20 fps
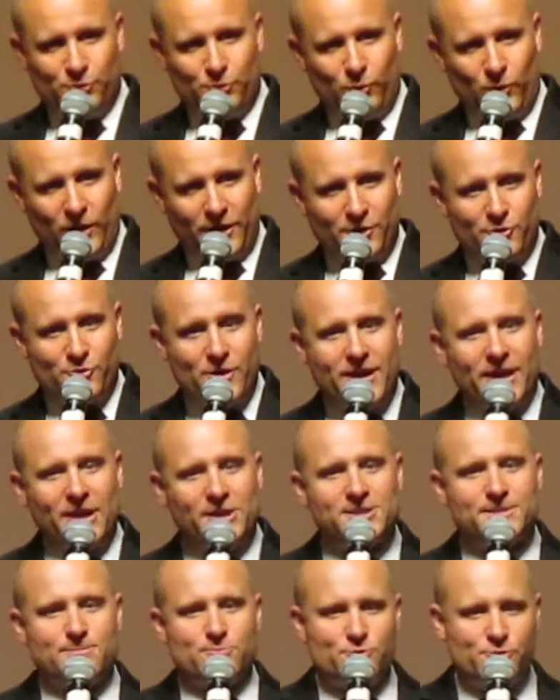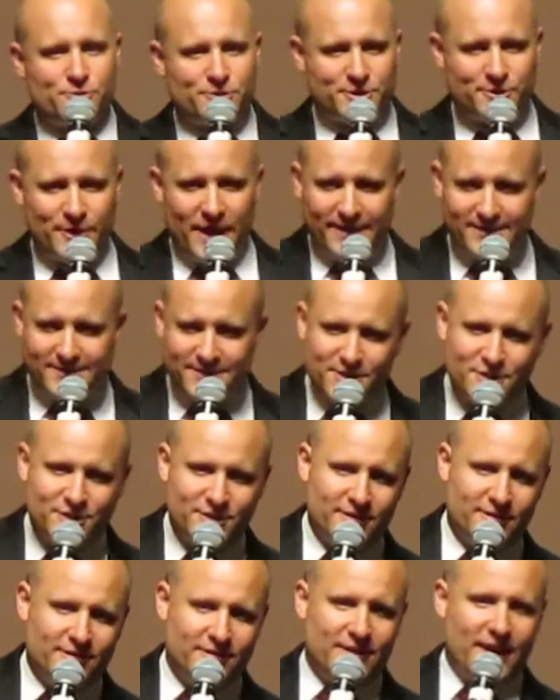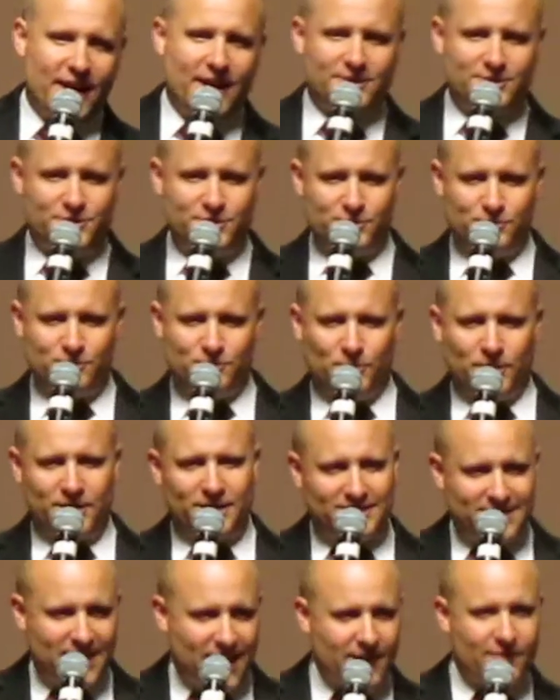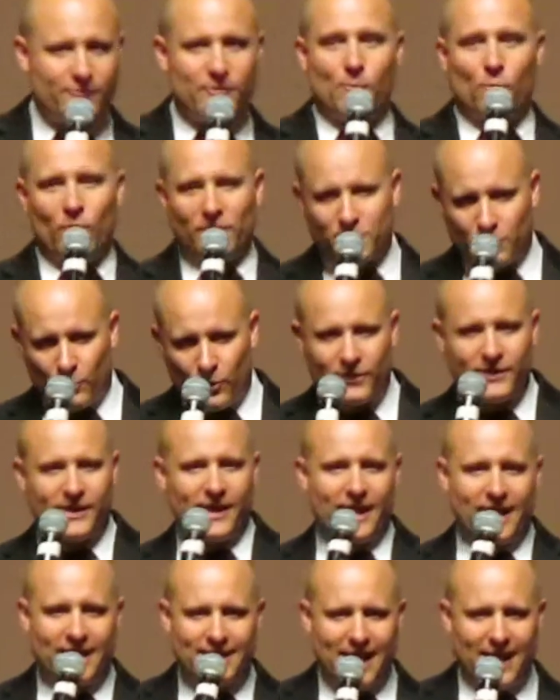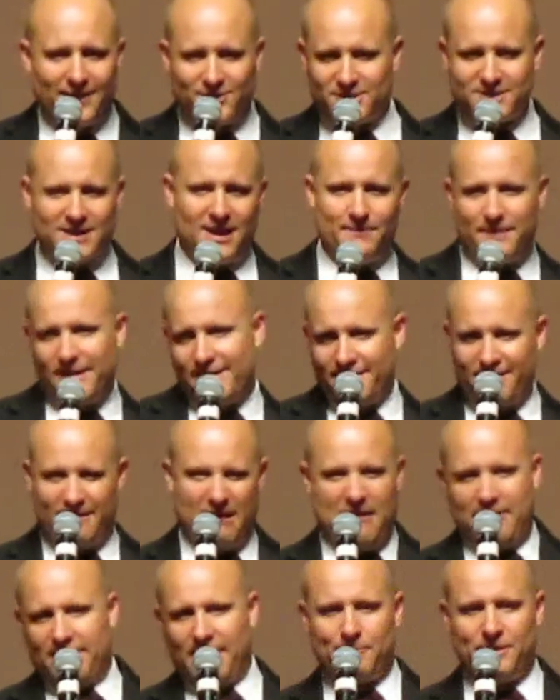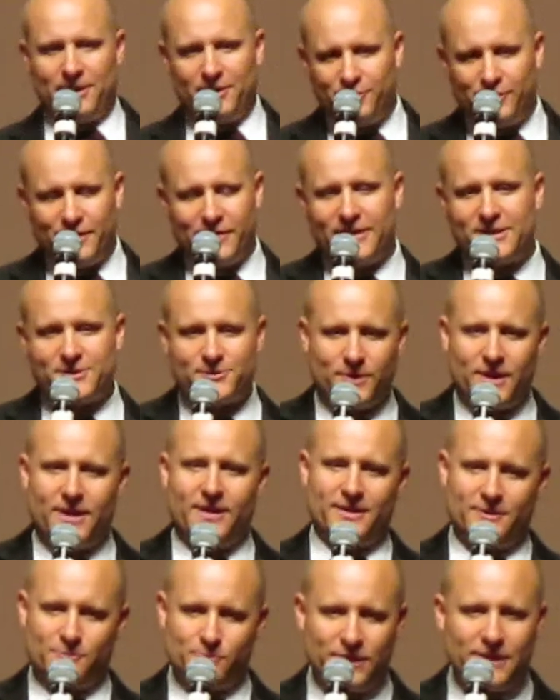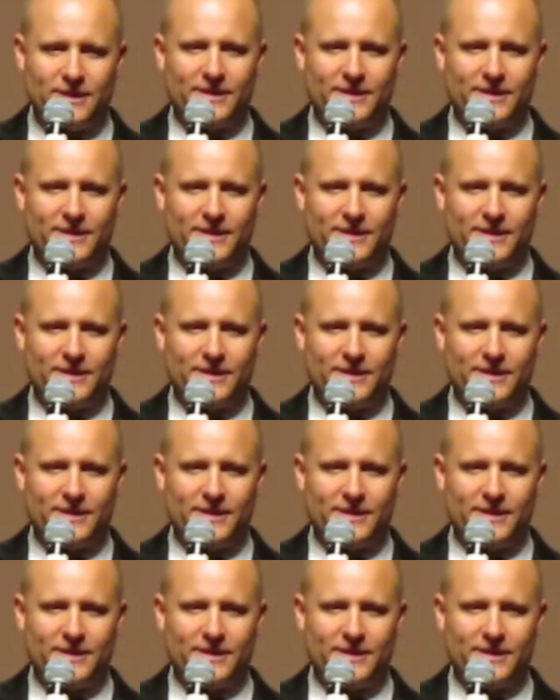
want to create a smooth transition and to want to take from what's working and not just come in and I'm going to do it this way.